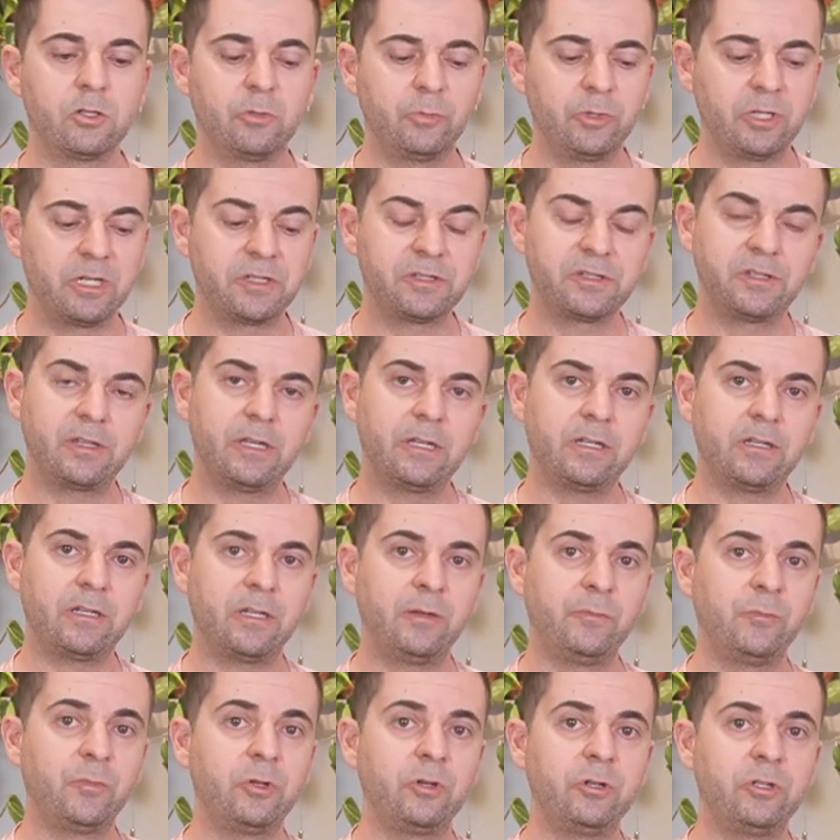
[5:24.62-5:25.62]
So because of that,
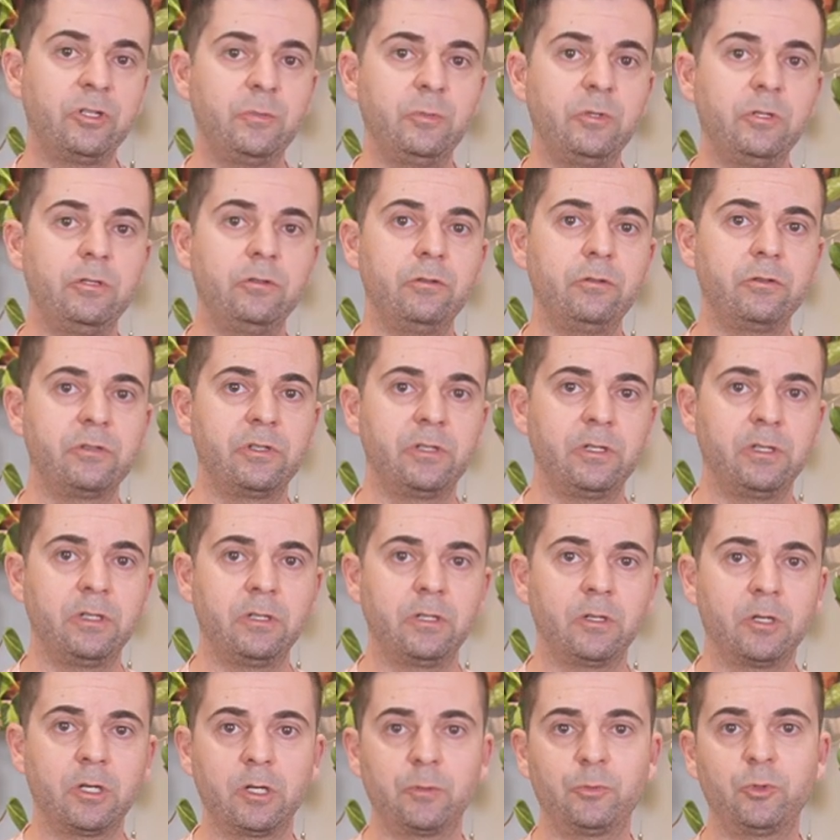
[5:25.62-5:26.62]
I'm going to be
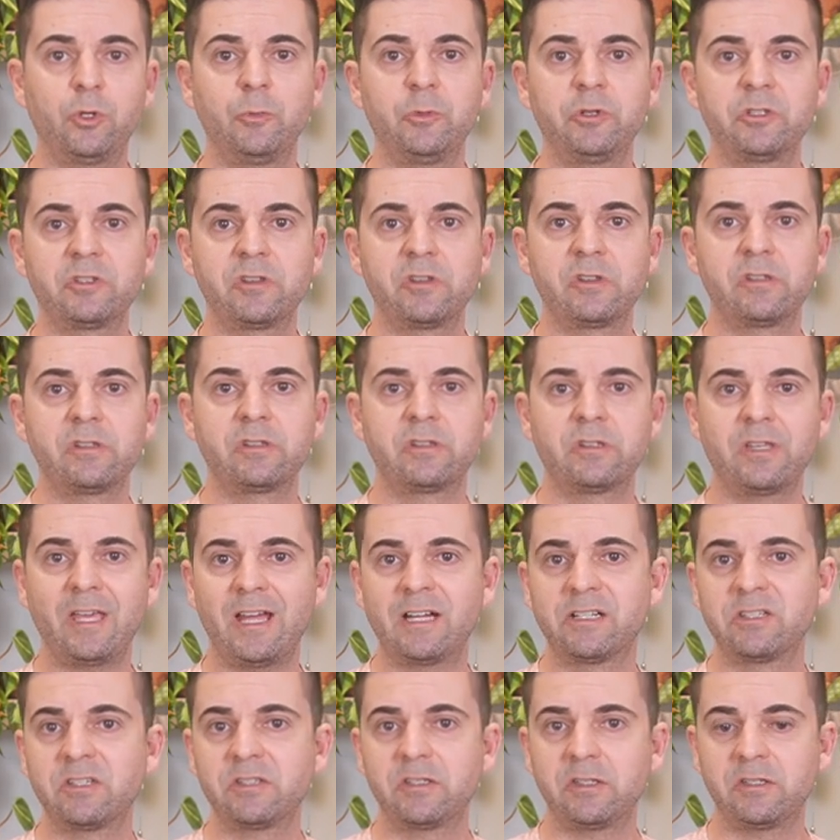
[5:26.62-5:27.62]
using Promix's
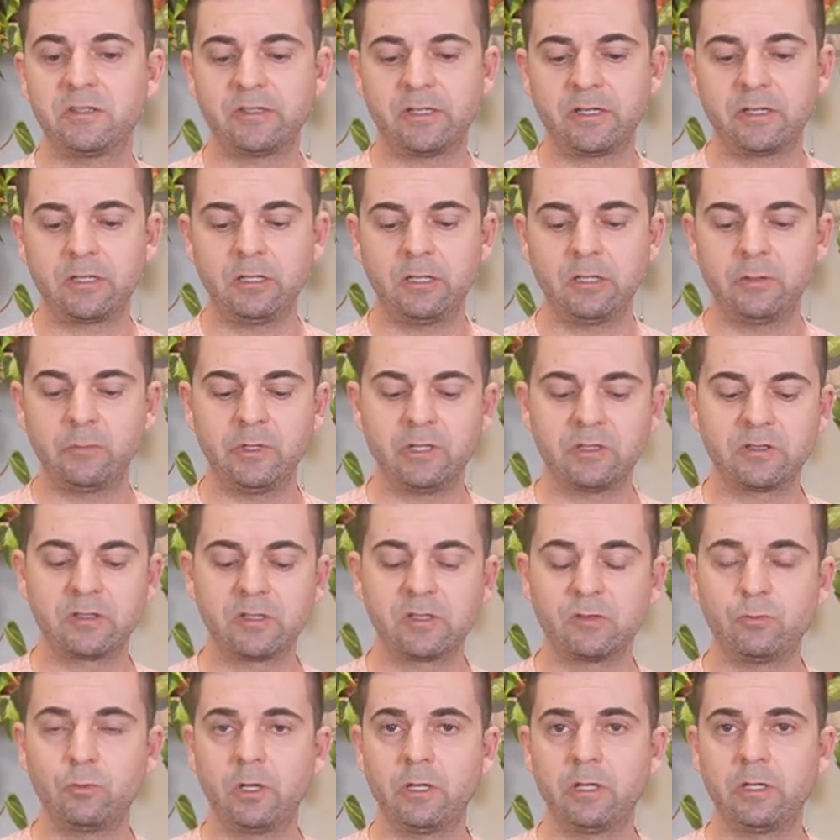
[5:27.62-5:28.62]
cactus and succulent mix,
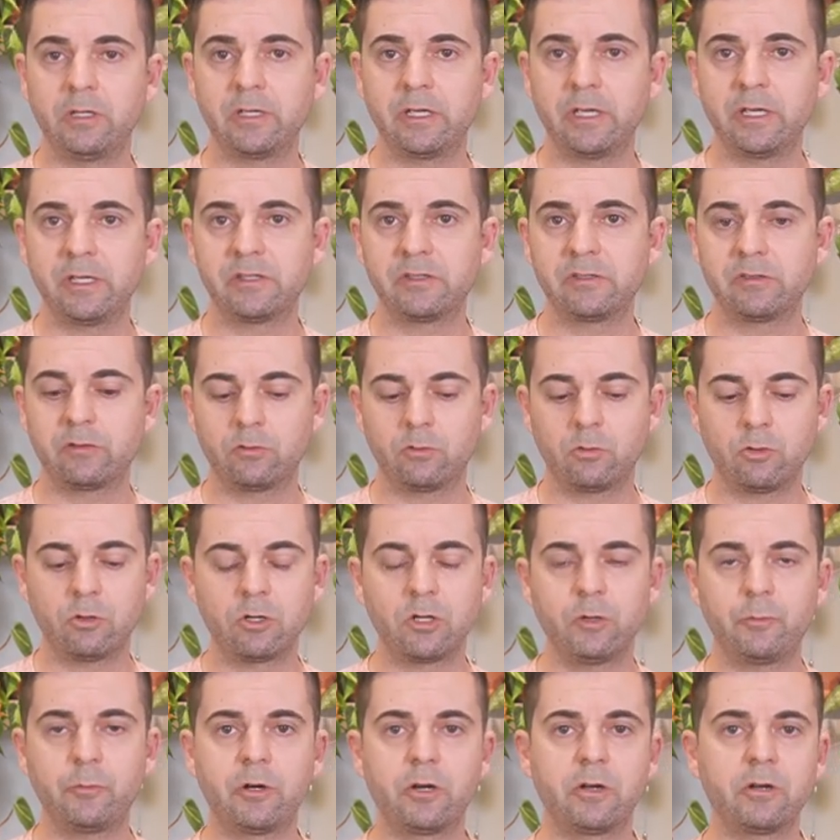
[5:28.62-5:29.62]
as well as their
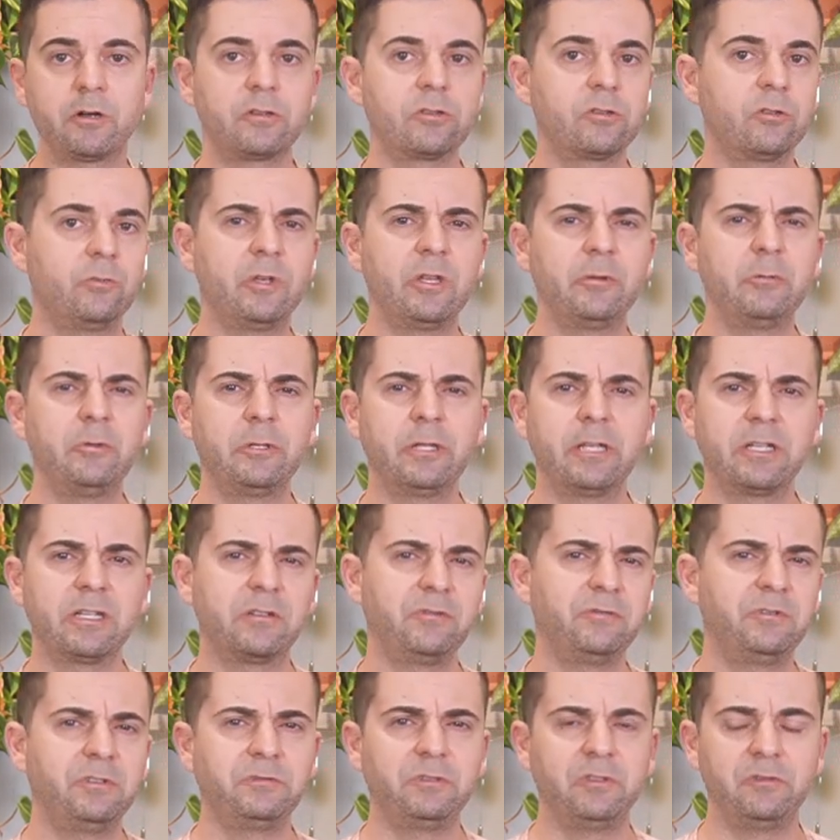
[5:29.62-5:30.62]
orchid bark. So maybe like
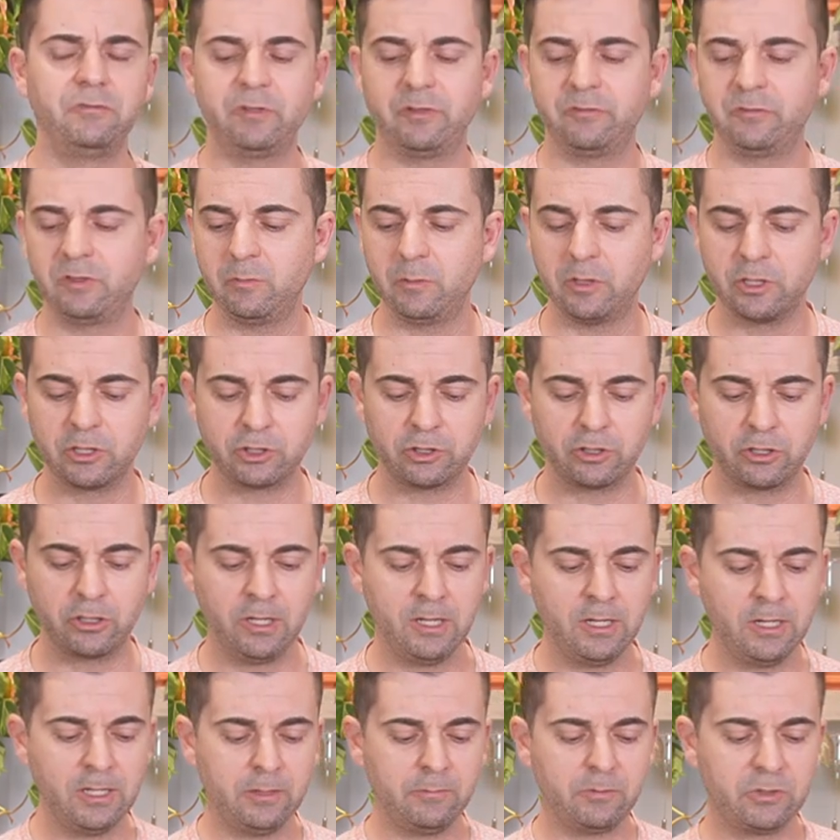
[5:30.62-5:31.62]
a 50-50 mixture.
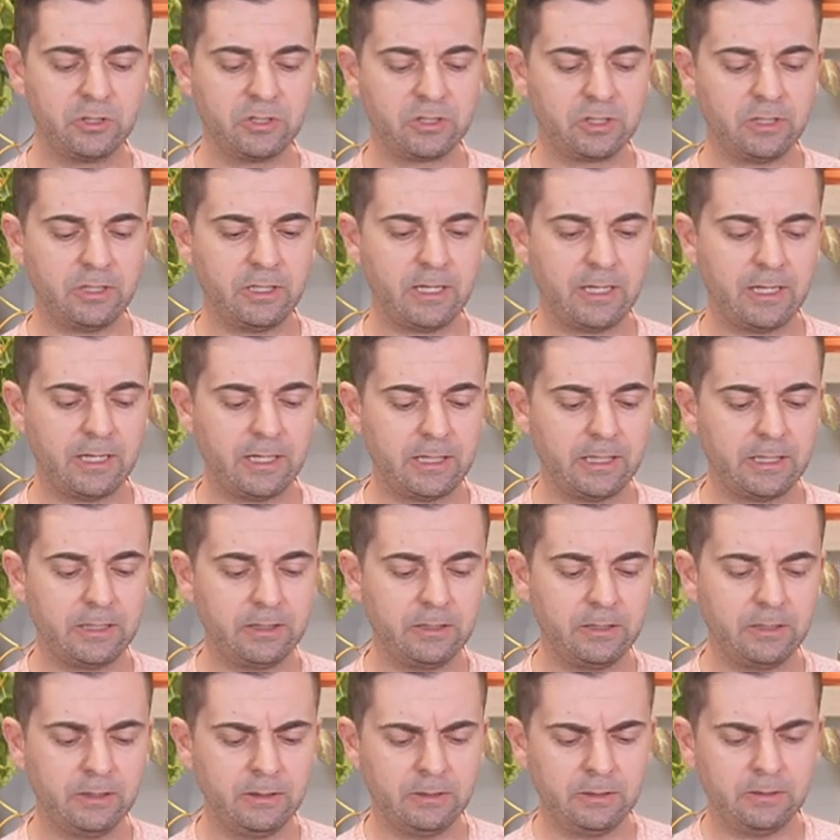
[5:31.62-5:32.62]
Just gonna
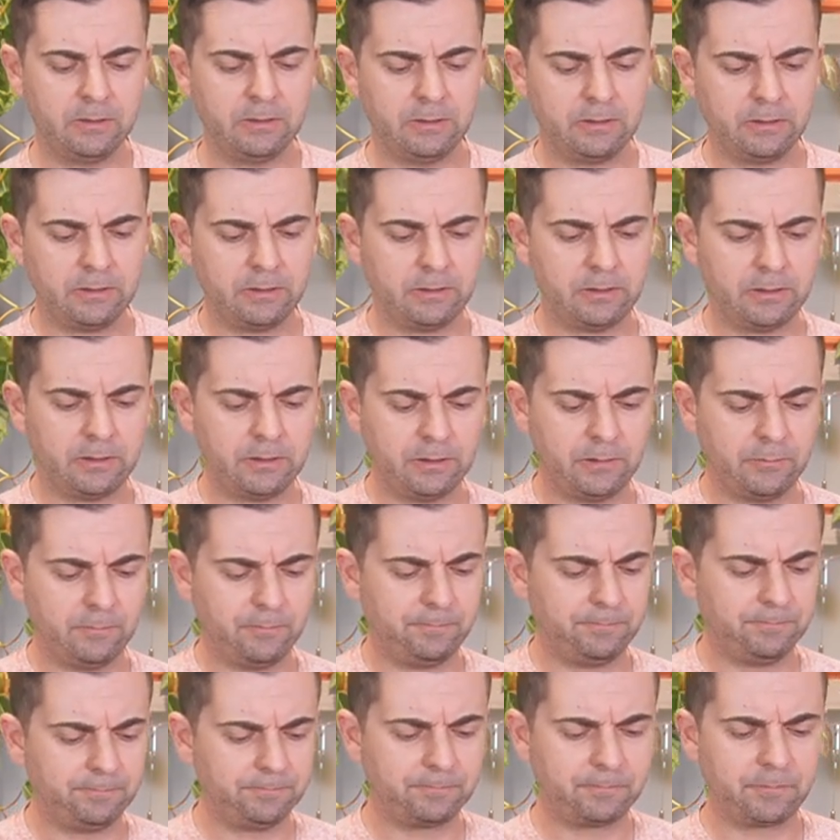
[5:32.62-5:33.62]
add
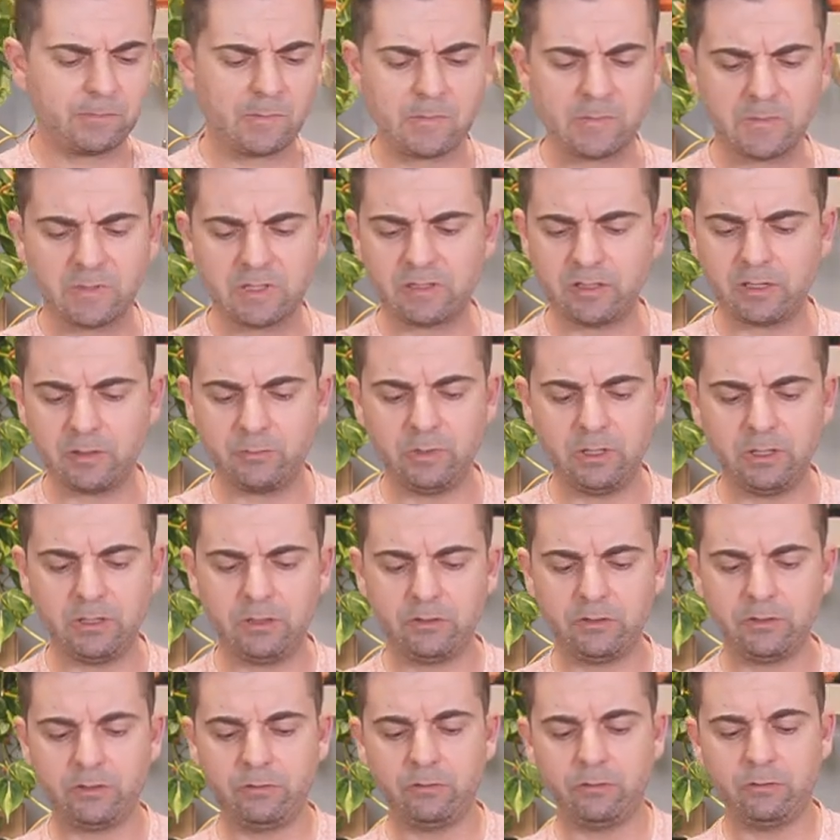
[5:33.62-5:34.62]
some
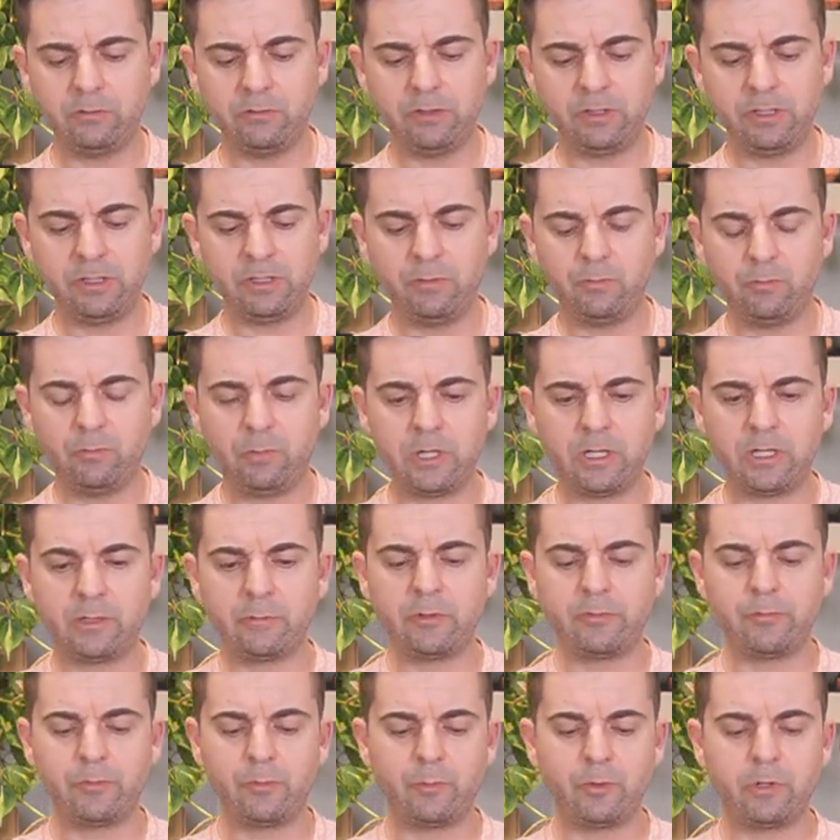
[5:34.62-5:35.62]
into the
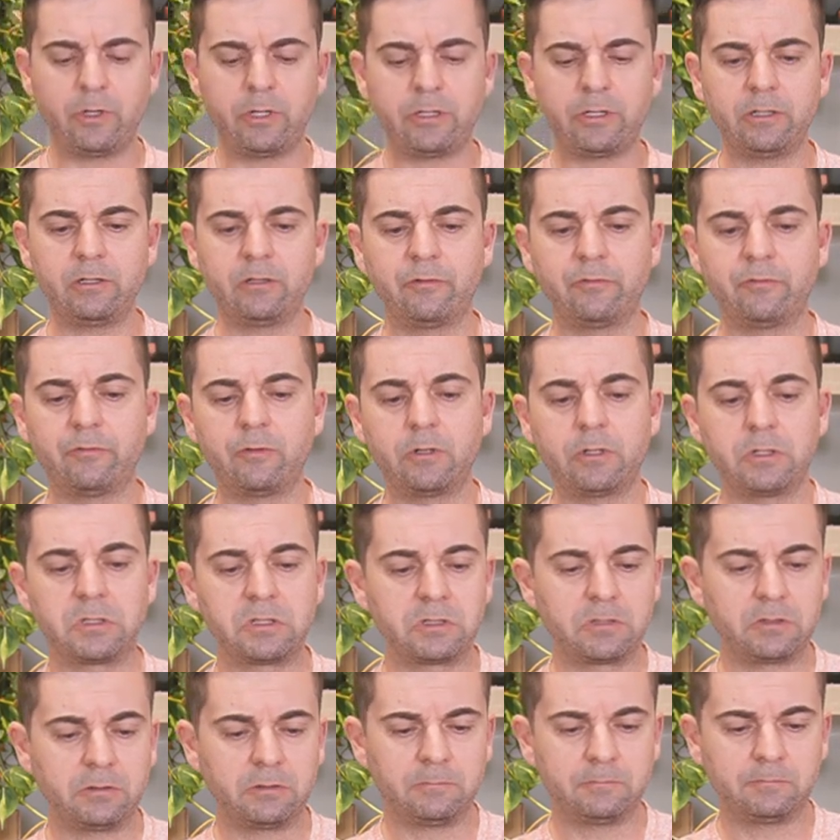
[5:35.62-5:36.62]
bottom of the pot here
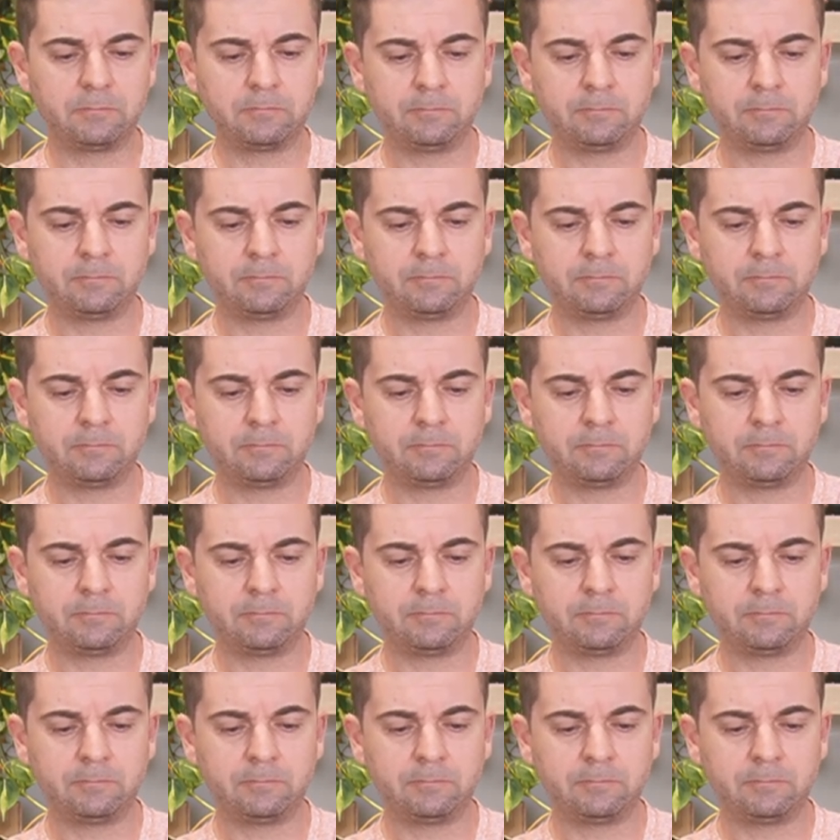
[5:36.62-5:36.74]
first.